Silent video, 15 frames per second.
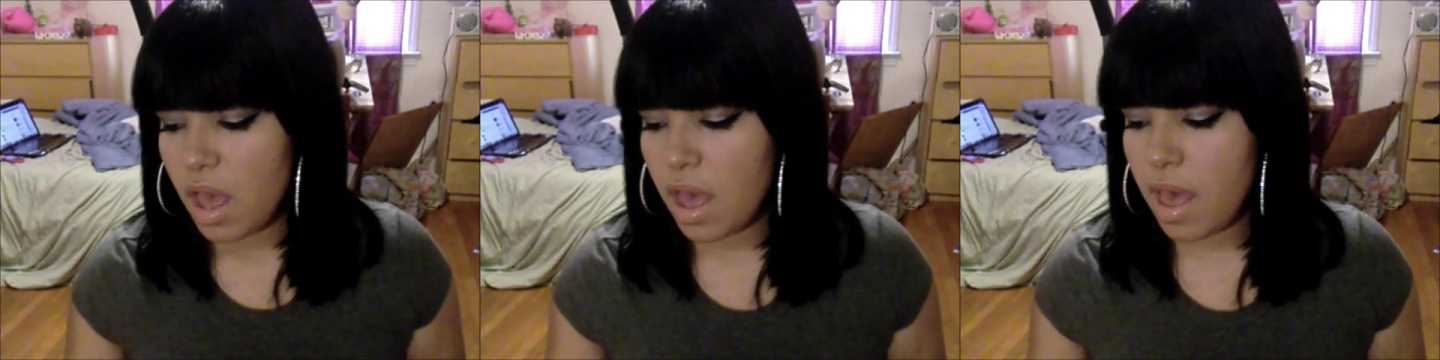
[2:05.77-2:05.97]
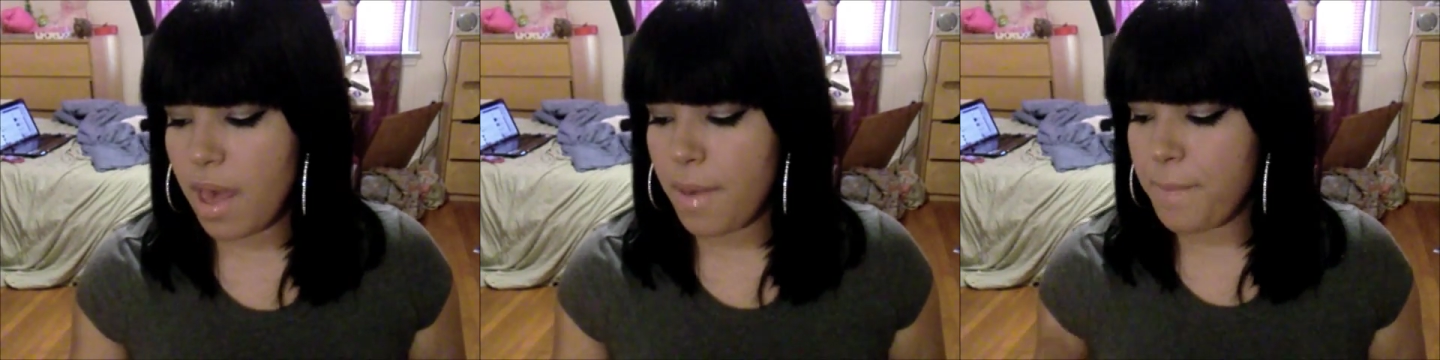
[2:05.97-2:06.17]

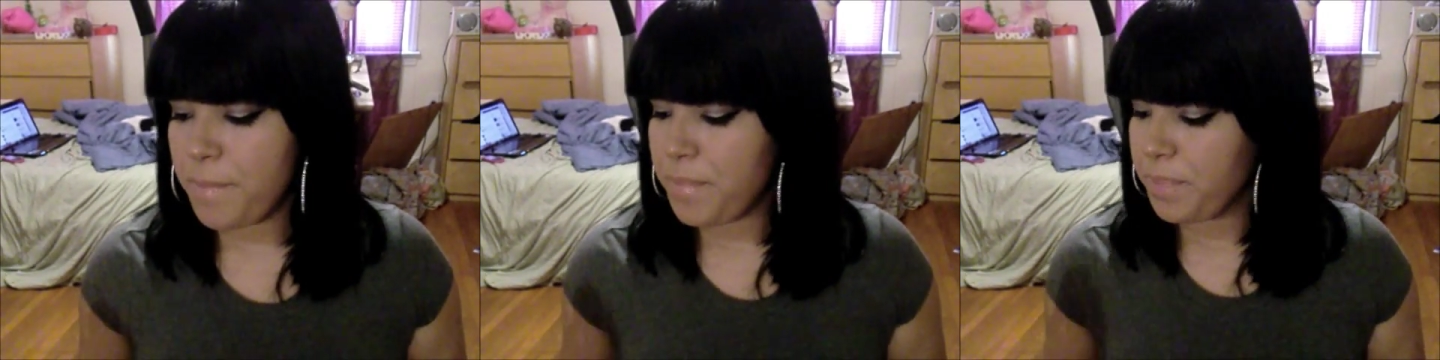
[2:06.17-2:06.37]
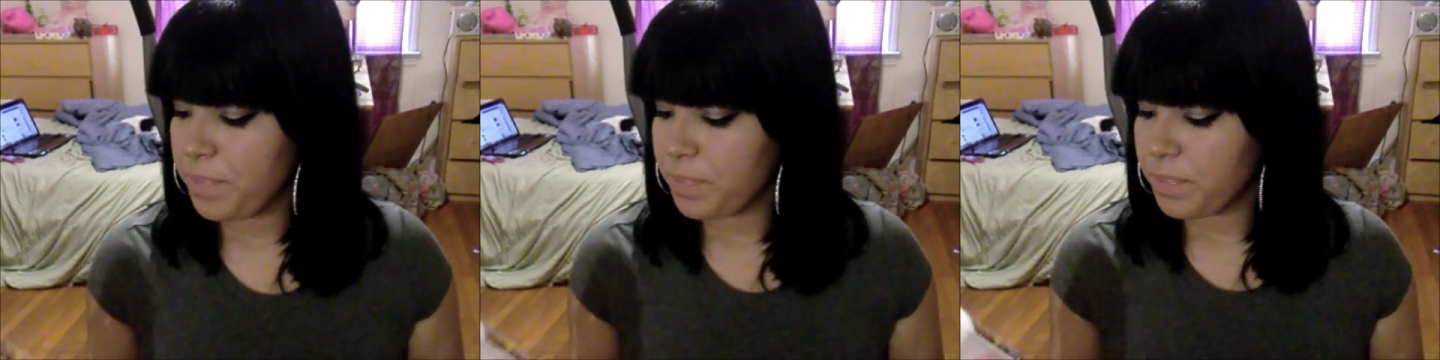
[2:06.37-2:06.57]

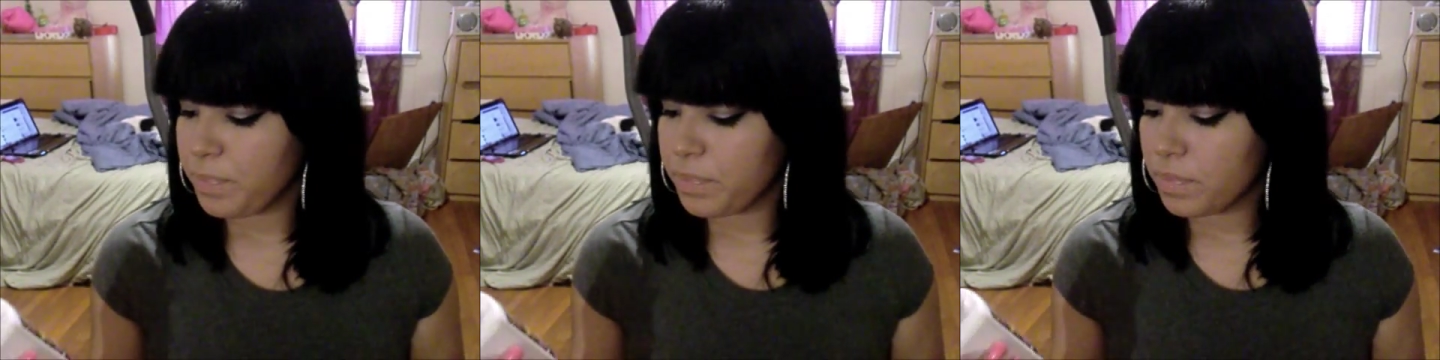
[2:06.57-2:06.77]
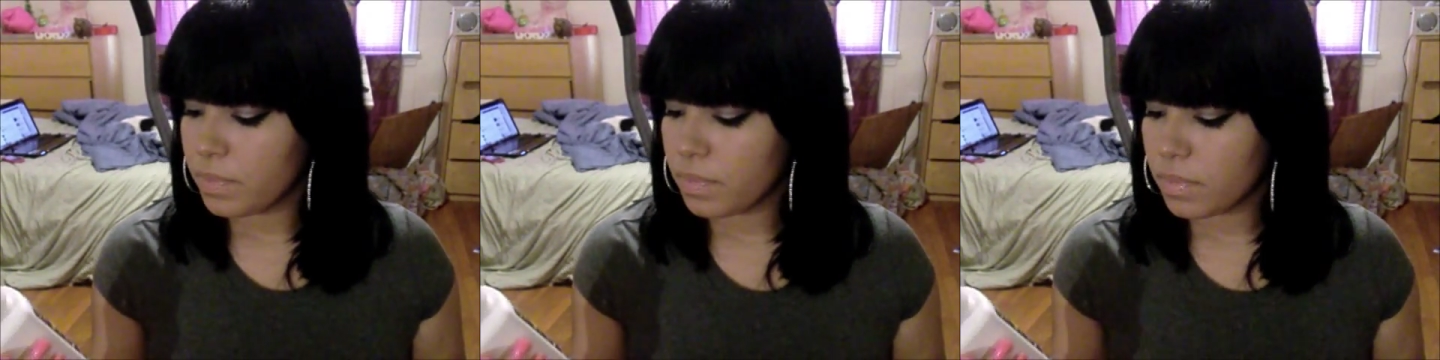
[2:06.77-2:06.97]
Um,
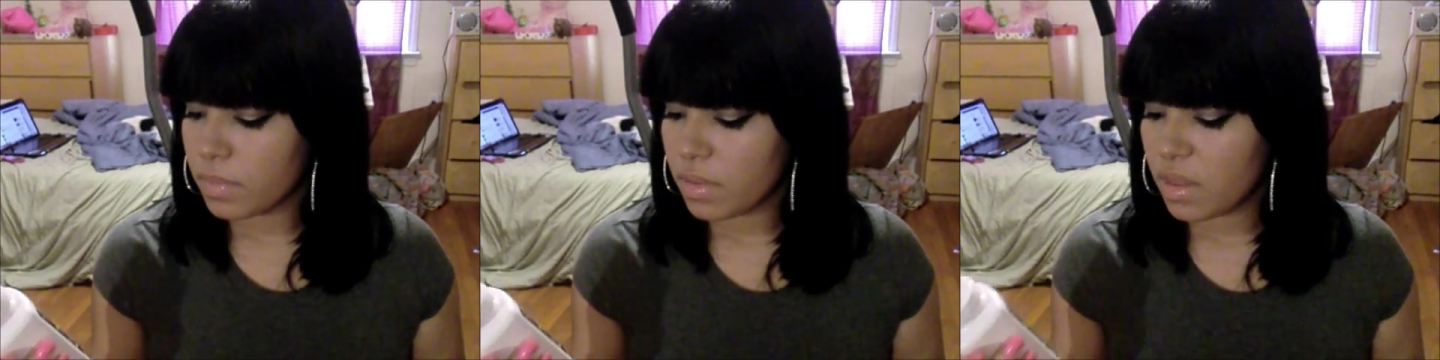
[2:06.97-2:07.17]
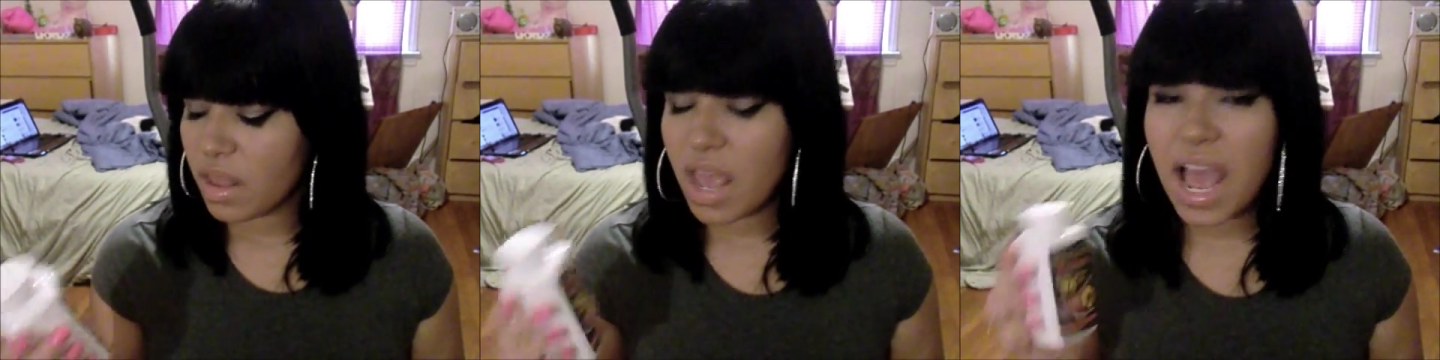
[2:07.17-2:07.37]

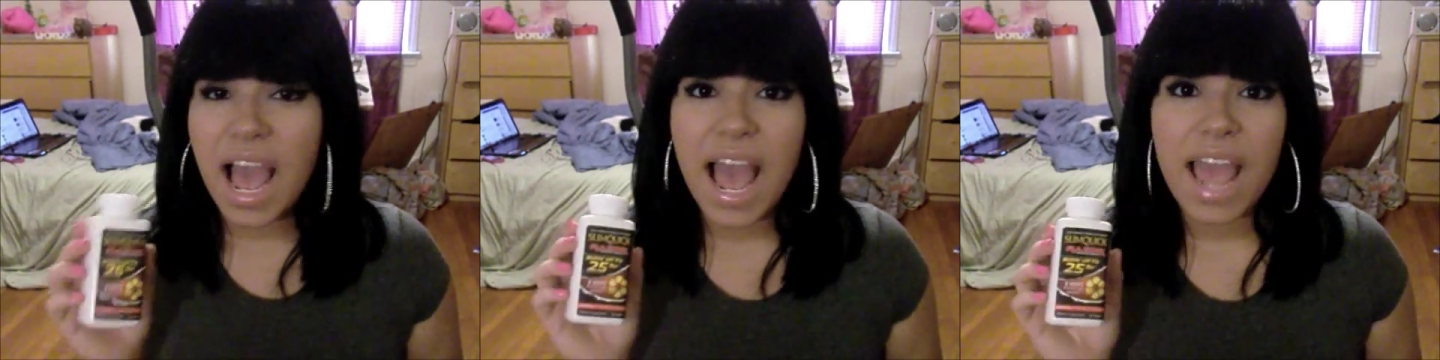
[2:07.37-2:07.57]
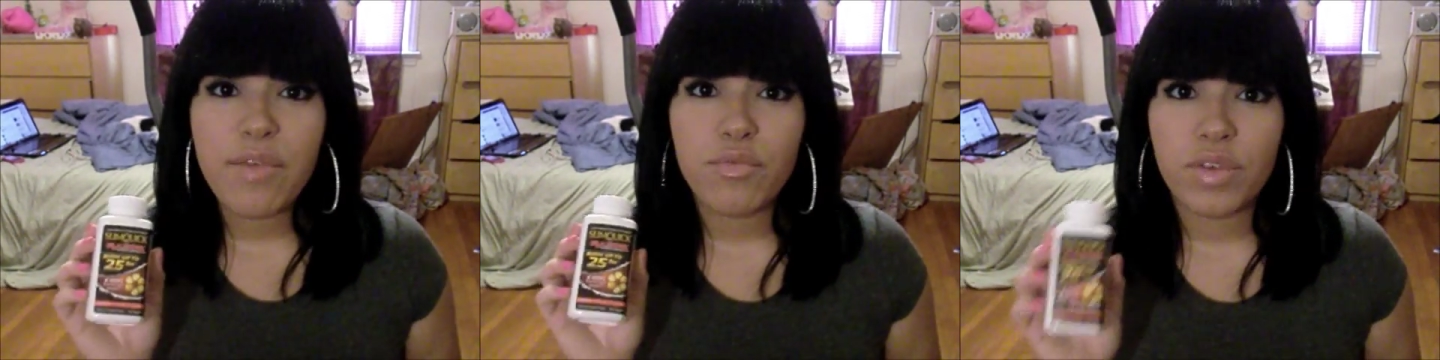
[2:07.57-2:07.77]

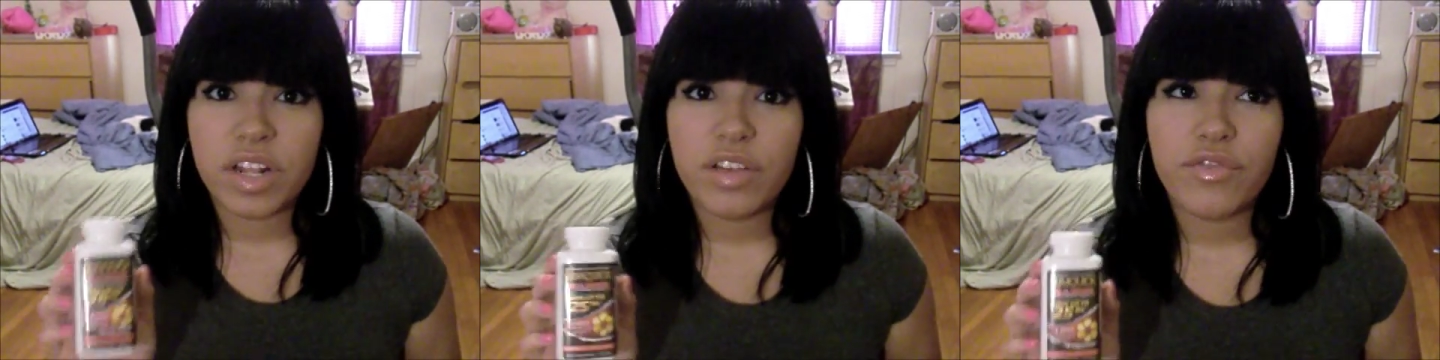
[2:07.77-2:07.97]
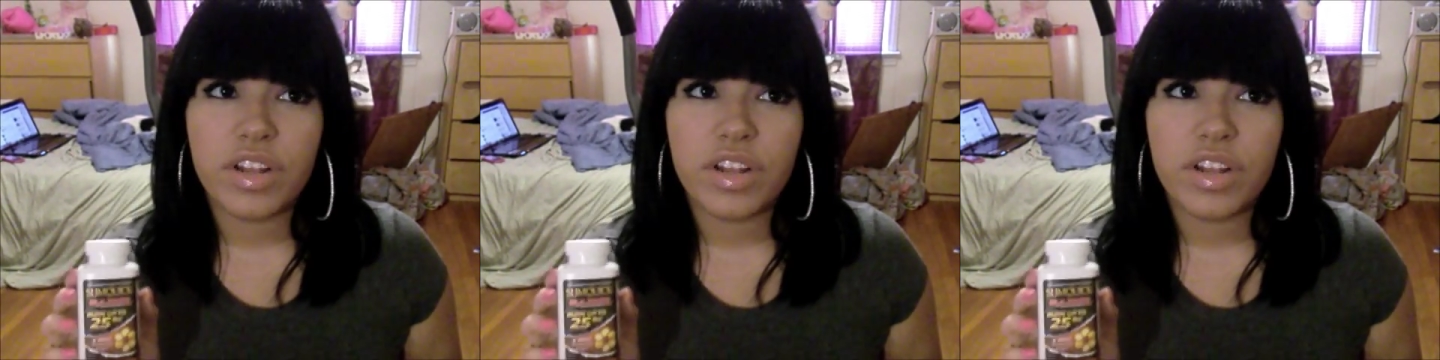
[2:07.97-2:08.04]
I really,